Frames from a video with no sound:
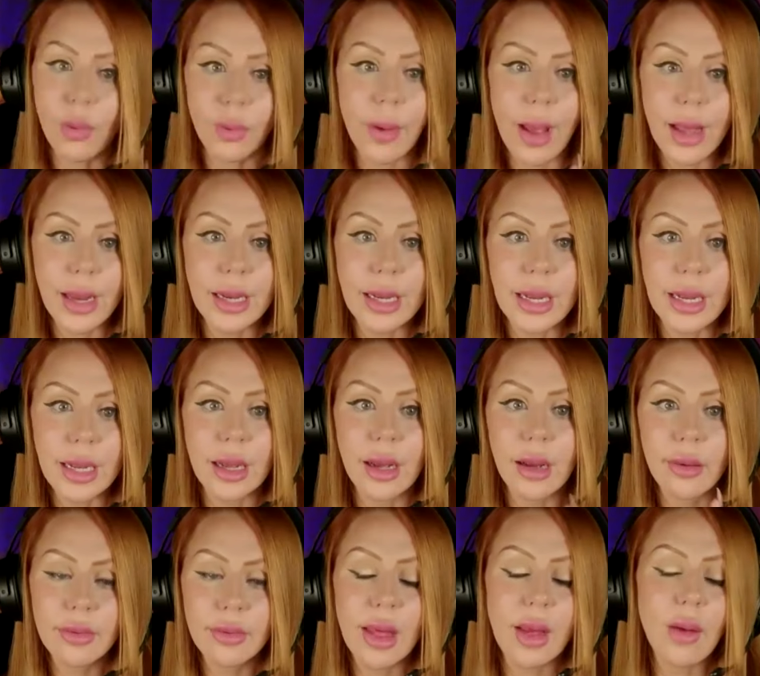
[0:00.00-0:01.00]
ready.
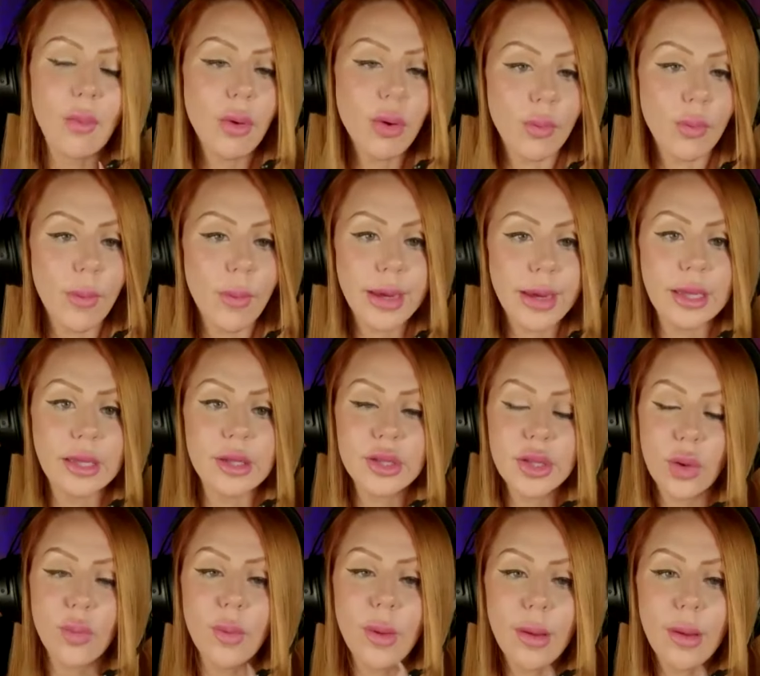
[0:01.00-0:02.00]
They weren't ready.
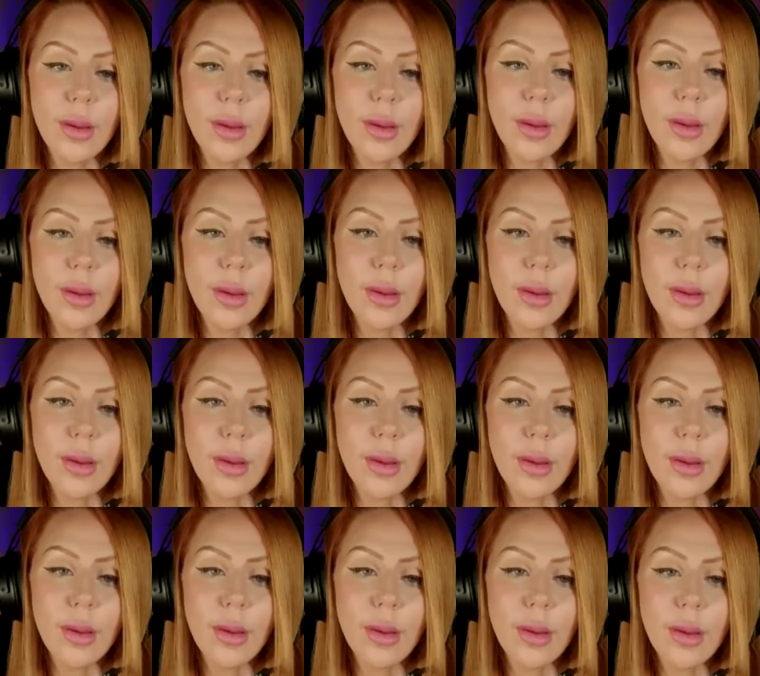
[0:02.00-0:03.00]
So we
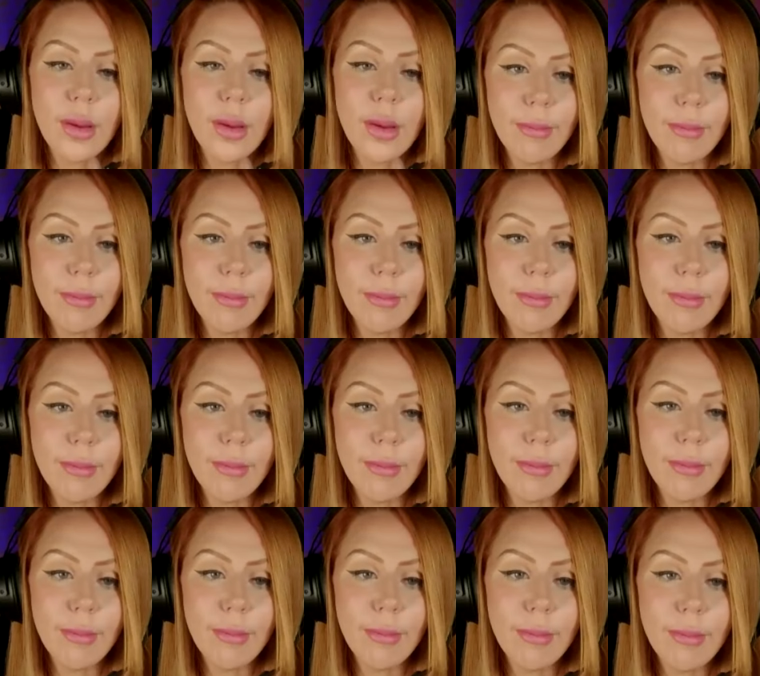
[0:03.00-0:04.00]
missed
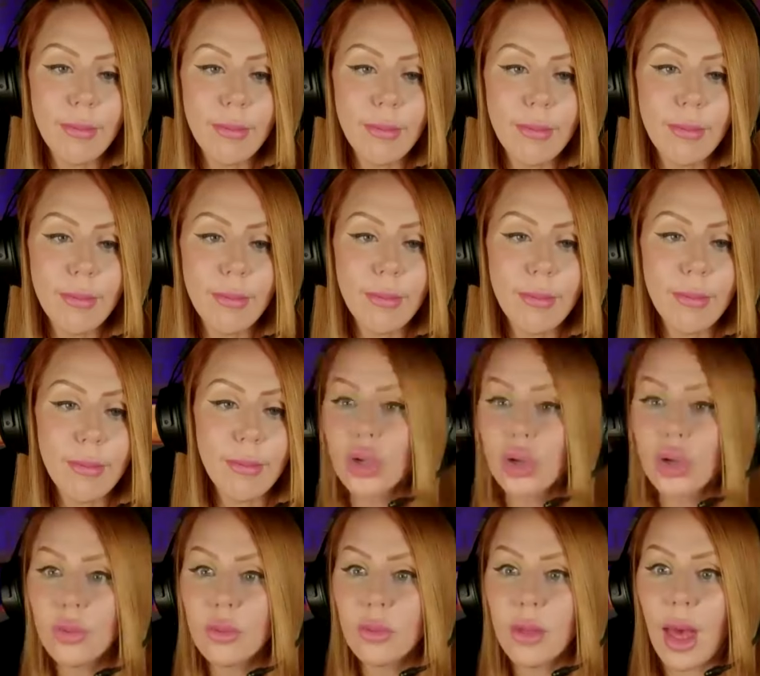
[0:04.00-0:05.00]
that. Okay.
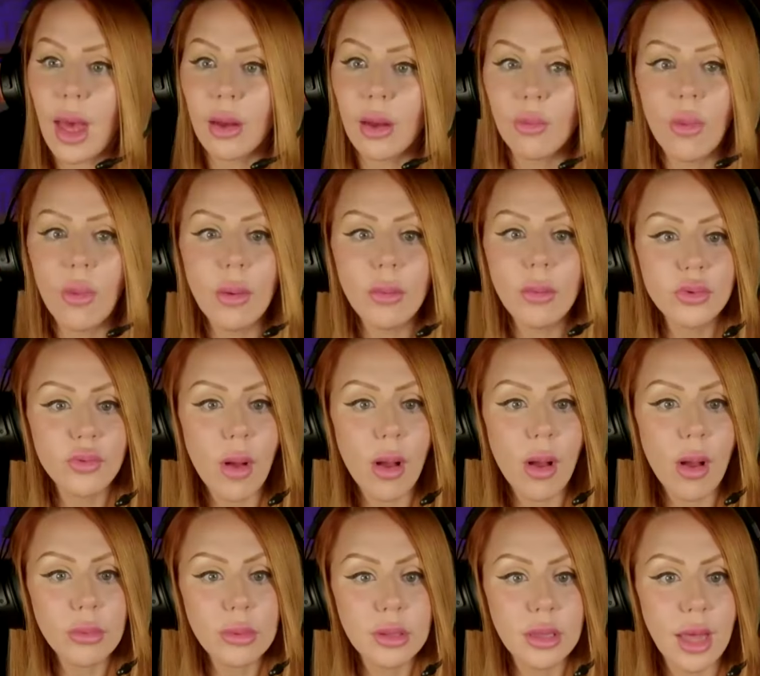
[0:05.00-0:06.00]
Can't we do that? What
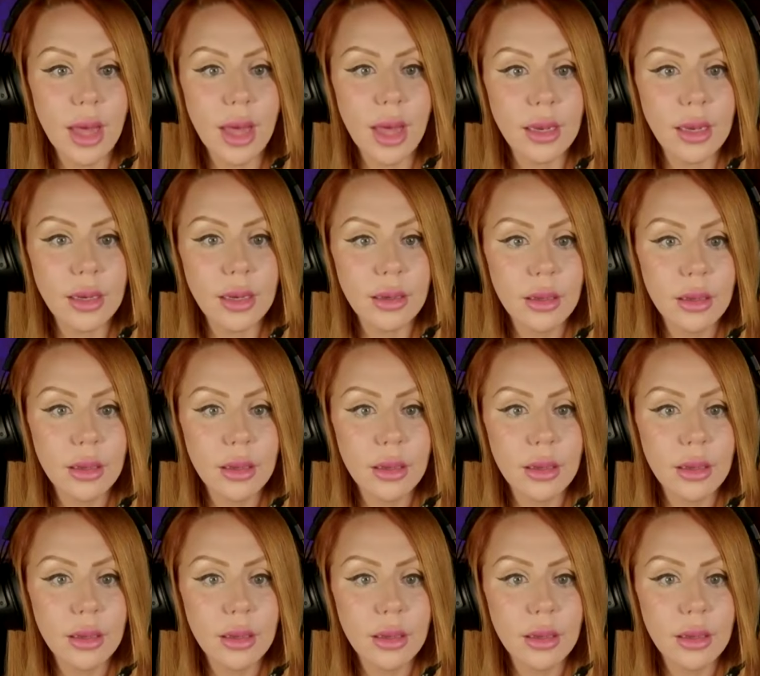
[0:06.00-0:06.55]
was wrong with that?